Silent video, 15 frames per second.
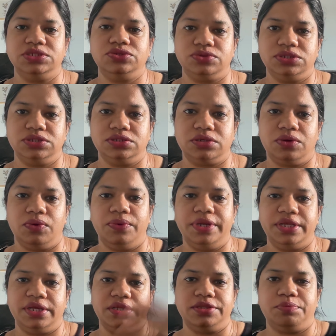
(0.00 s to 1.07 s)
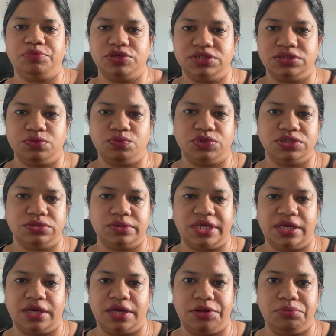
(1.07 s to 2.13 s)
doing the coding and the person was
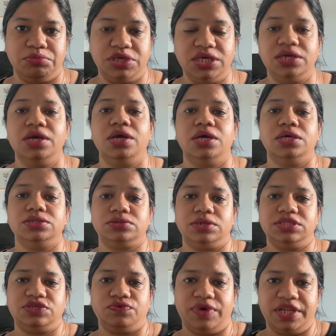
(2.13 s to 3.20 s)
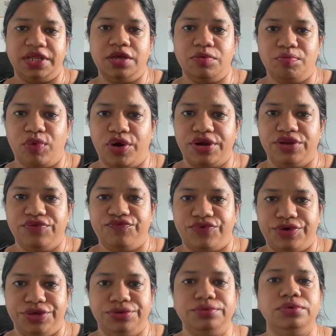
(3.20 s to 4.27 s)
looking at me. So it's very important for
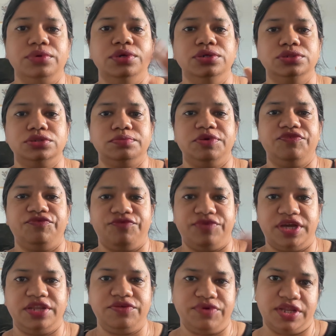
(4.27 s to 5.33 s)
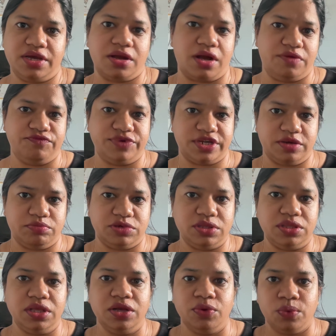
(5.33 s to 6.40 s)
you to be very, very comfortable
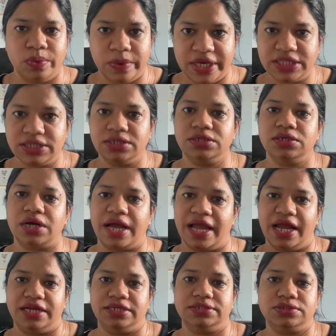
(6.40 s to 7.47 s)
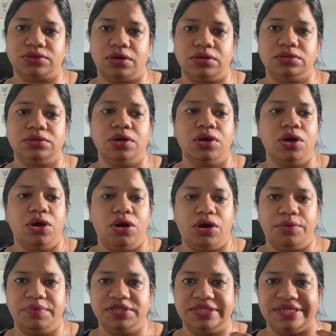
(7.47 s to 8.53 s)
with hands-on or
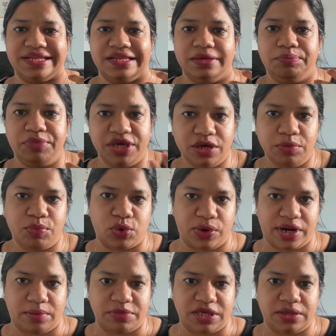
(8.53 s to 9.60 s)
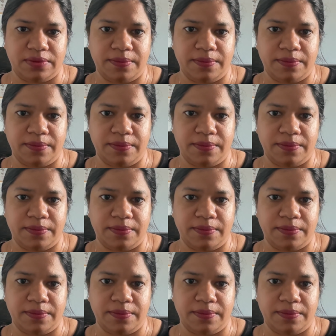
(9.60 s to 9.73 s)
basically pair programming.